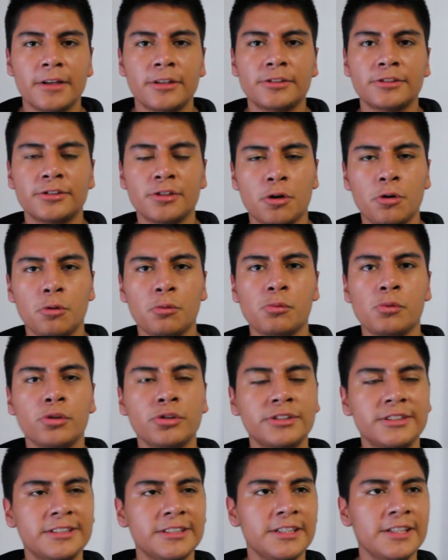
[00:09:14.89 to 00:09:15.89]
So
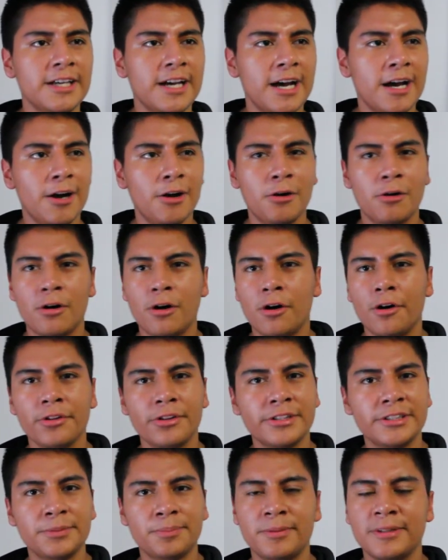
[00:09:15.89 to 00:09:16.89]
we'll see how all
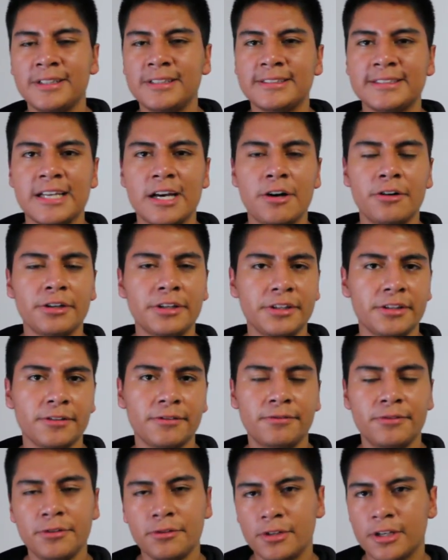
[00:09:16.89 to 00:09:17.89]
this plays out in a
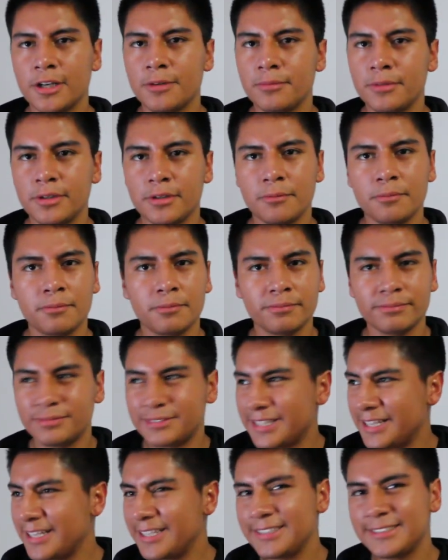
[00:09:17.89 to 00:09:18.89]
few coming
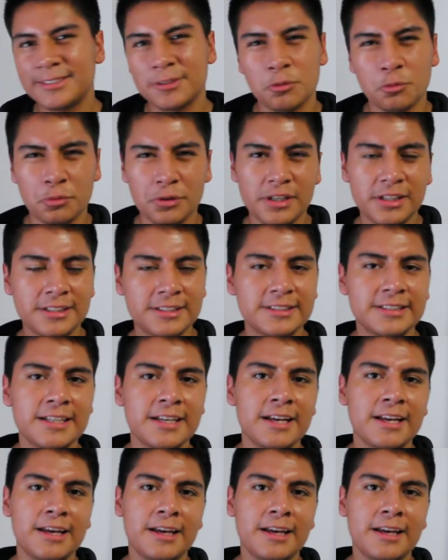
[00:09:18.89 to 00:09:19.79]
days or weeks,